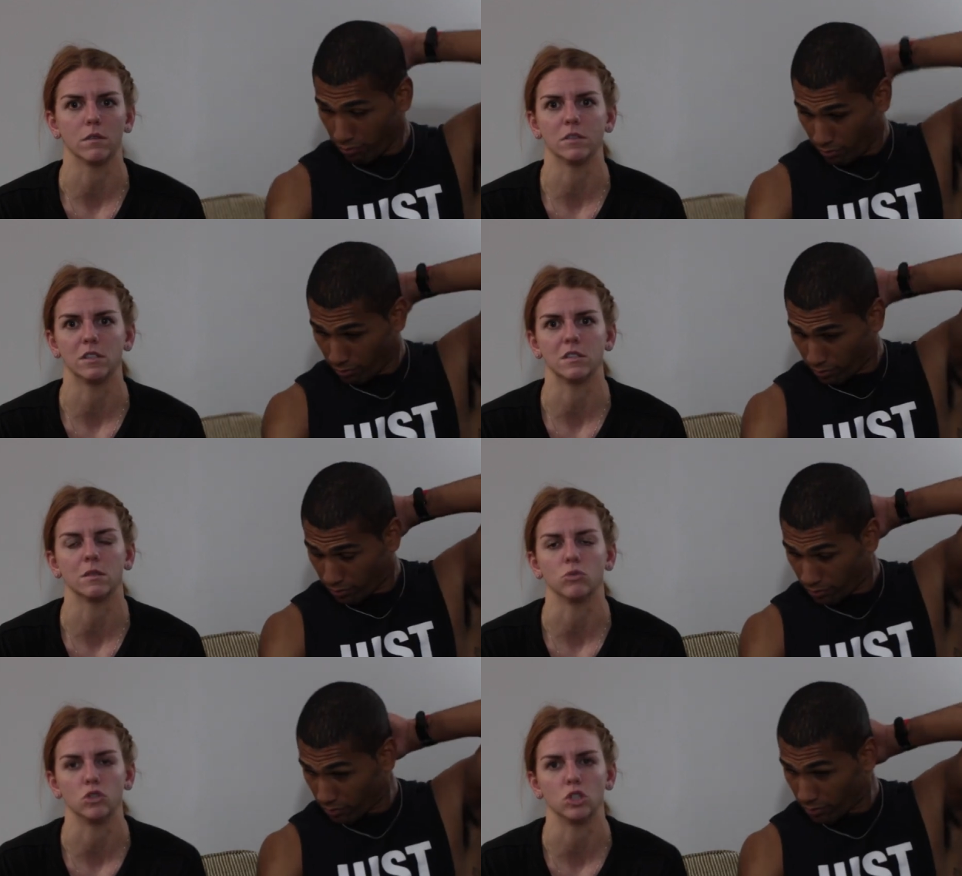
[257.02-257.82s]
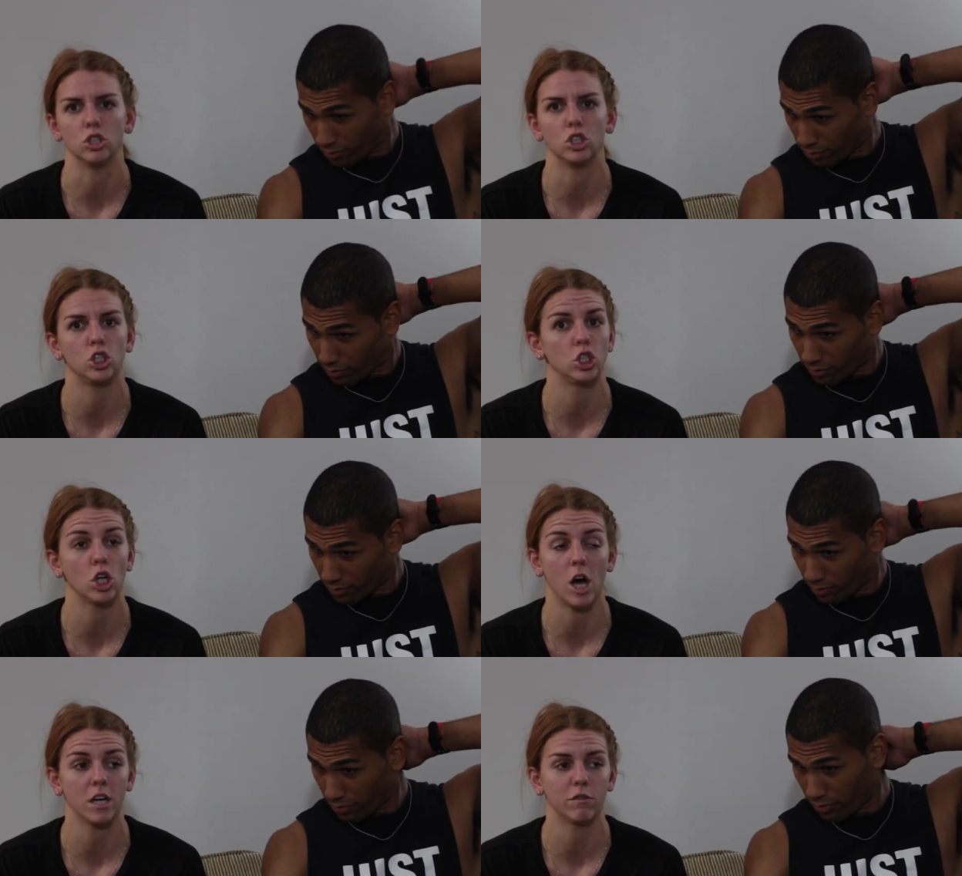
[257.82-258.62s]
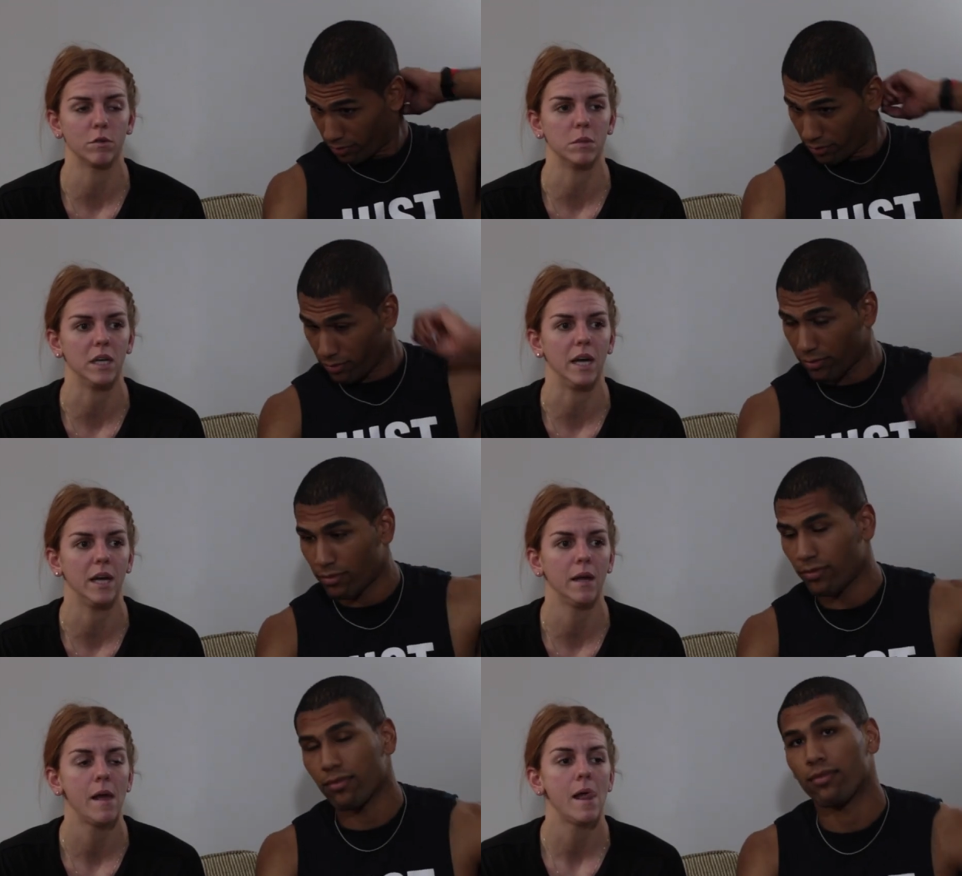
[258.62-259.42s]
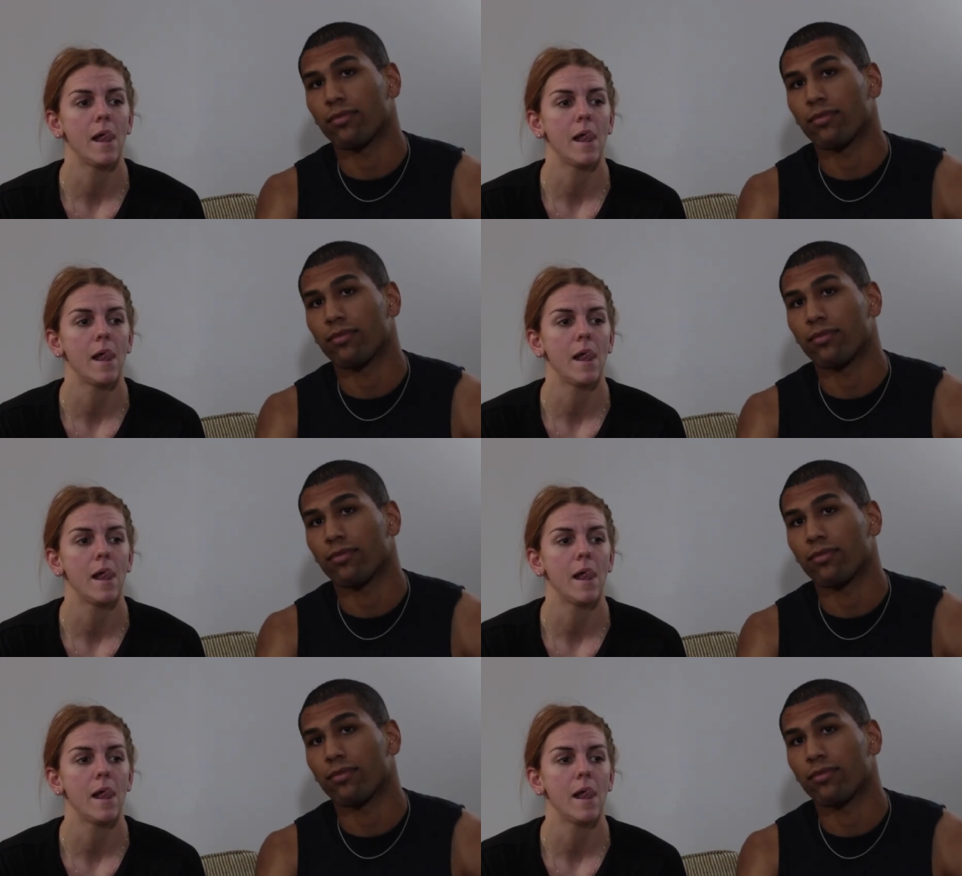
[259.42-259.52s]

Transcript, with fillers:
Speaker 1: nervous system was just shot from the day.